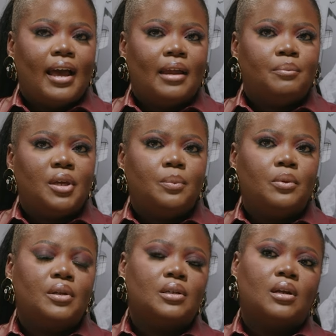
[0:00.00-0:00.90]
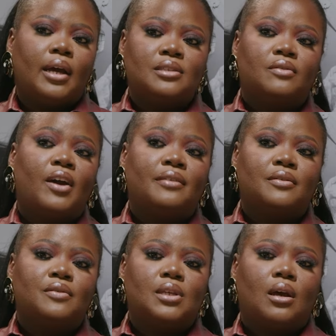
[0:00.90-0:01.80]
And people in 9-to-5s
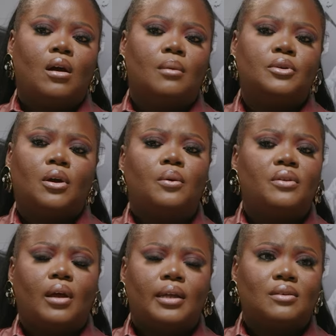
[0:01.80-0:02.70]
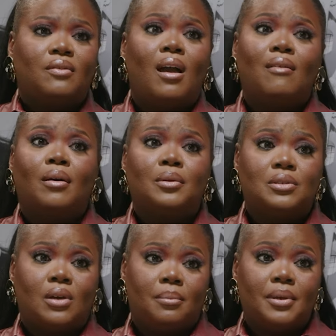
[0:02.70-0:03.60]
often say, oh, I'm done with a 9-to-5. I want to
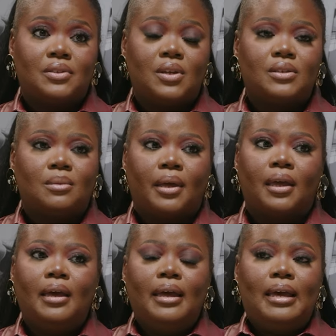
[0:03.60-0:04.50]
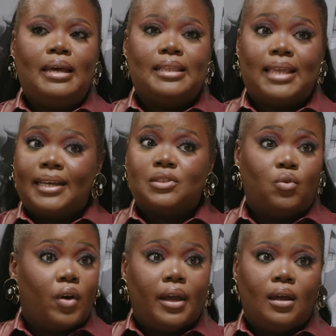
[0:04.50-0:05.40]
start a business. I'm like, that is
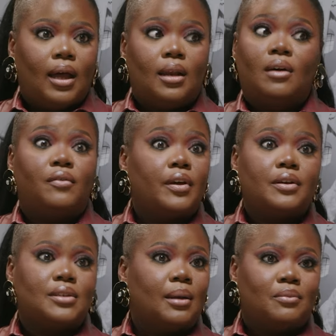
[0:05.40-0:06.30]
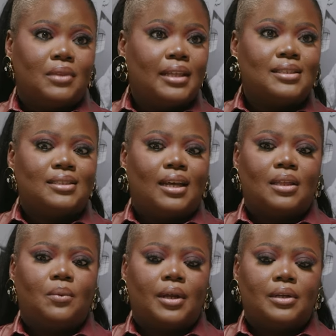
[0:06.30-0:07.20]
great. I love it because that's
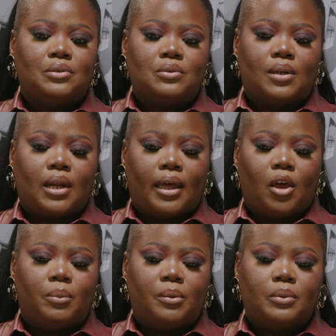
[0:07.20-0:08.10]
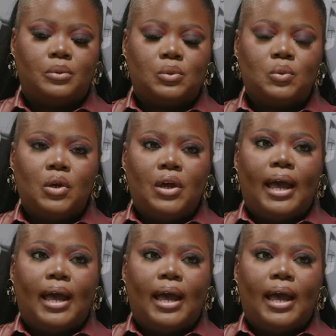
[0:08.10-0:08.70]
exactly what I do and I help people do.